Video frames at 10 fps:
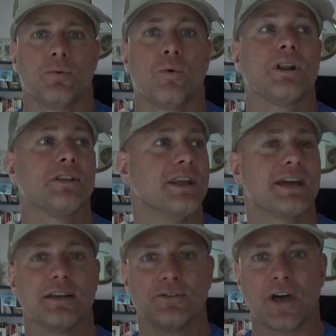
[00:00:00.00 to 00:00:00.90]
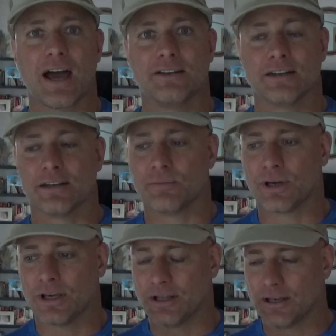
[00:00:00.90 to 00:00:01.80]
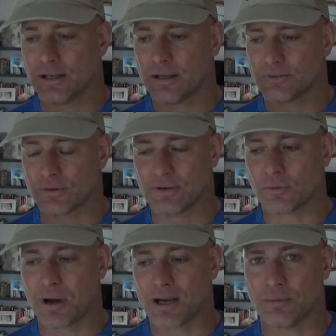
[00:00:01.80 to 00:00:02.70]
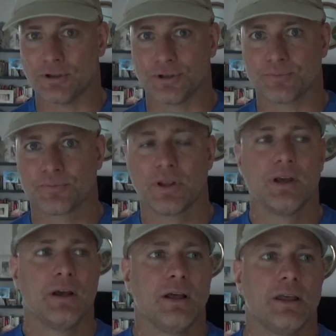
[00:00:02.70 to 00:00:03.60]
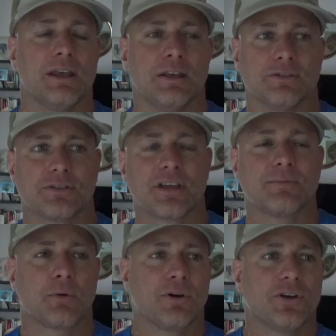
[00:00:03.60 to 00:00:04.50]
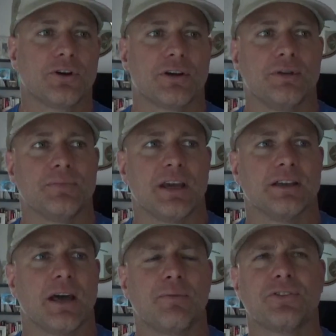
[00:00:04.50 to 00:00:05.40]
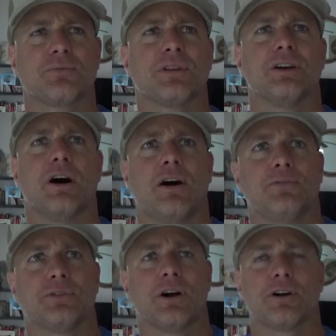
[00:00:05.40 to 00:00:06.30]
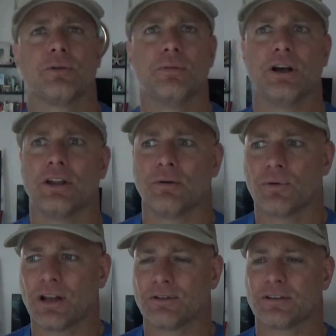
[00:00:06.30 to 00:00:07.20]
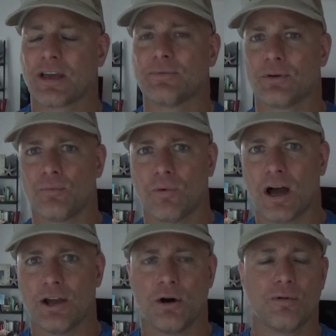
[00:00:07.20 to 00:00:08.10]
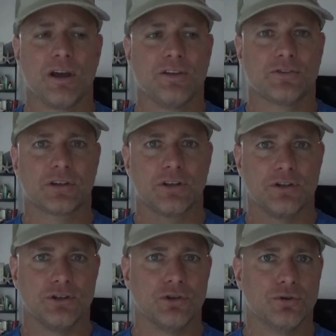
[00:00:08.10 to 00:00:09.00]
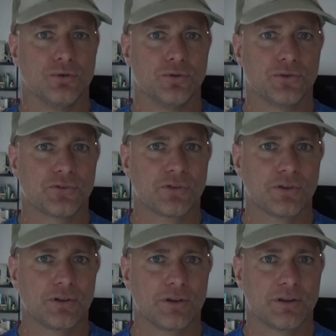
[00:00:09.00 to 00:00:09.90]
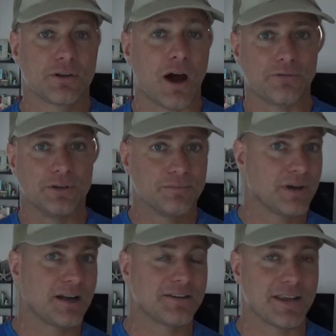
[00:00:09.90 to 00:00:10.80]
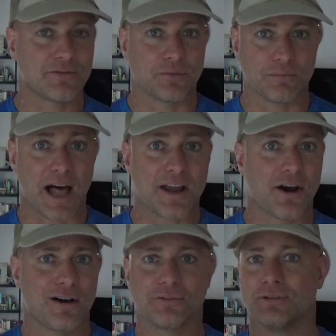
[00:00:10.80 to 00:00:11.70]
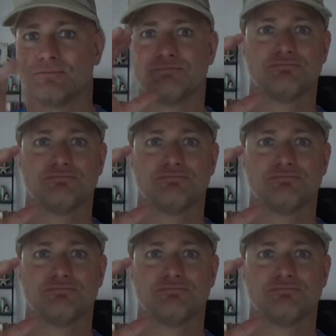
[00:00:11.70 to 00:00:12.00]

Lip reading: One of the negatives I did when training for bodybuilding is the times I was hungry, and I wasn't really awfully hungry, but the times I always used coffee. I just have some black coffee